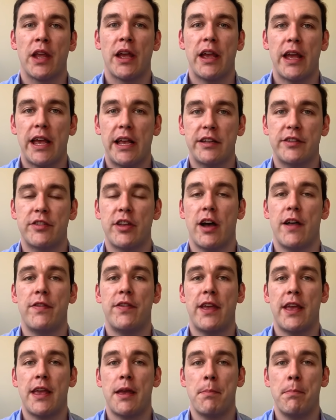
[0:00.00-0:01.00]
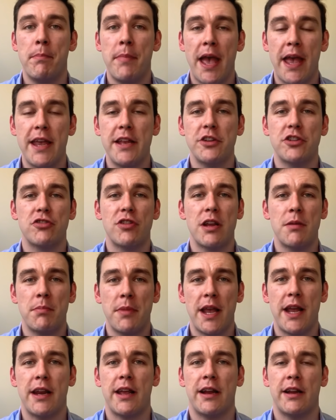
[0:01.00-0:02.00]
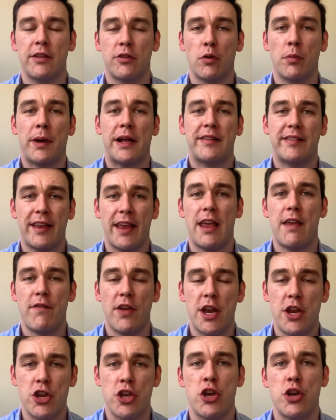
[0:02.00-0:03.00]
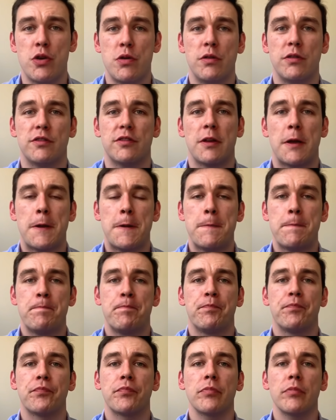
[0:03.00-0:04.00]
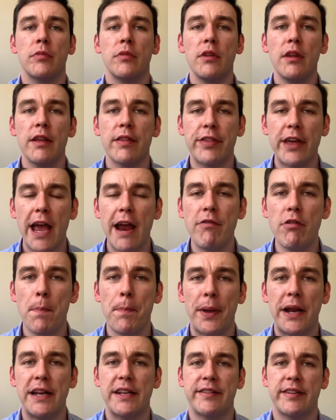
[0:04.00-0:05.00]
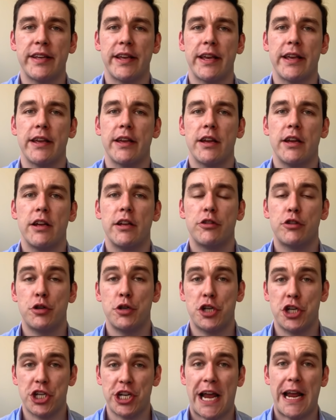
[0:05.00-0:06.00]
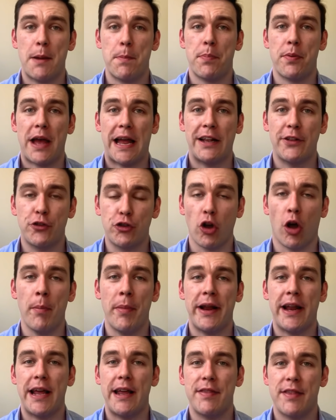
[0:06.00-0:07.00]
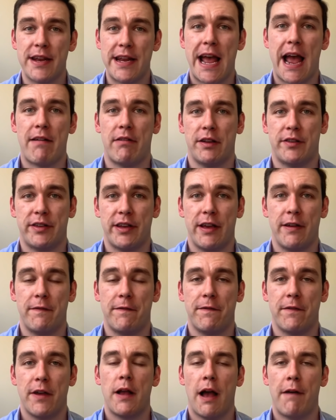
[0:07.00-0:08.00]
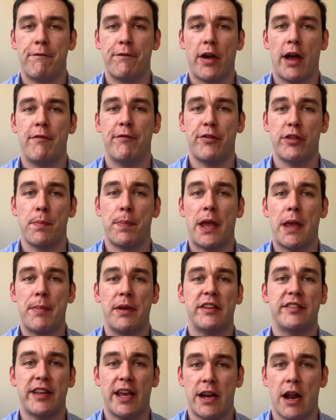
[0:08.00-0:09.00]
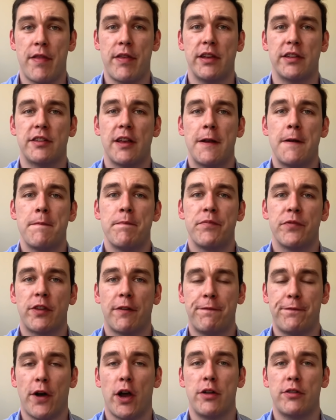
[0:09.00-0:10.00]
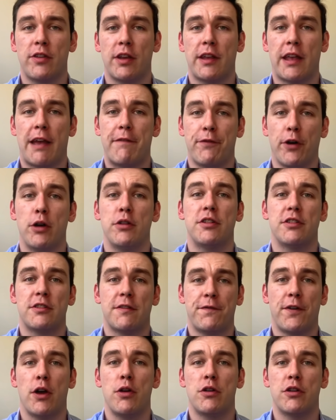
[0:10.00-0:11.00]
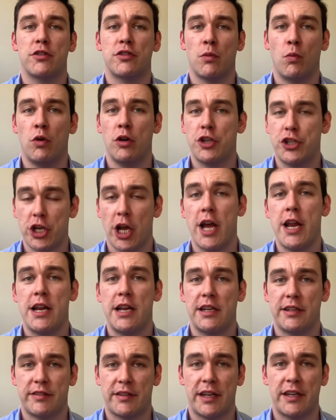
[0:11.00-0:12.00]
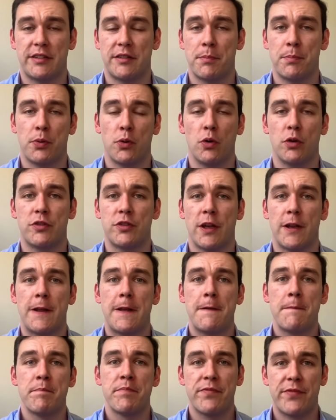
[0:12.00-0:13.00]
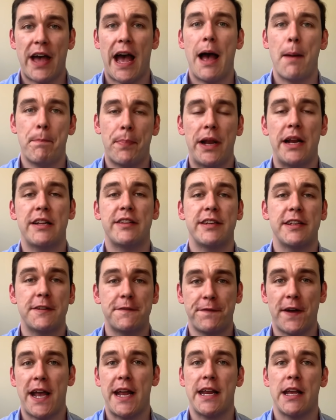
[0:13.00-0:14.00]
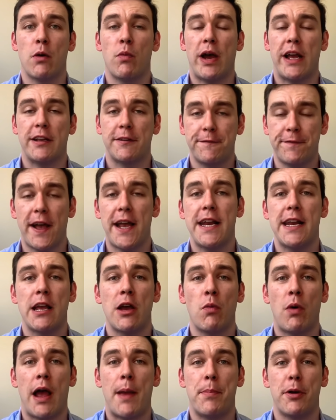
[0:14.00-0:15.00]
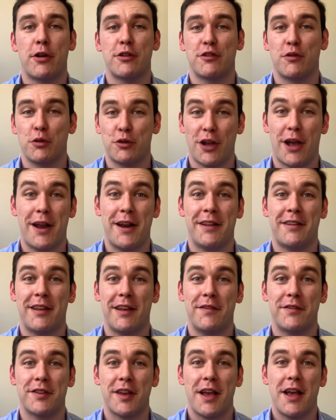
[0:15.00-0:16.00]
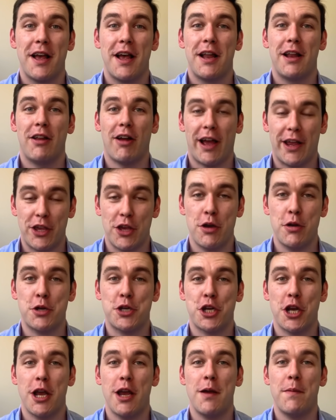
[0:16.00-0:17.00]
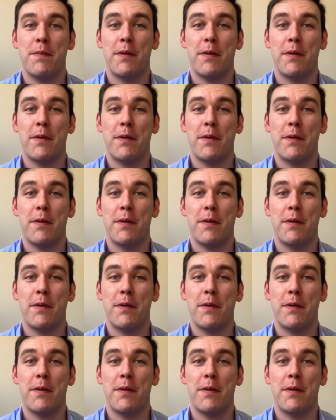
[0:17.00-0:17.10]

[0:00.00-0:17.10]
is that the mainstream media, and I'm talking about TV news, their ability to shape and dominate the narrative, and for the BBC and others to get voters to focus on what journalists think is important, that ability is fading away. It's fading away because of alternatives like YouTube,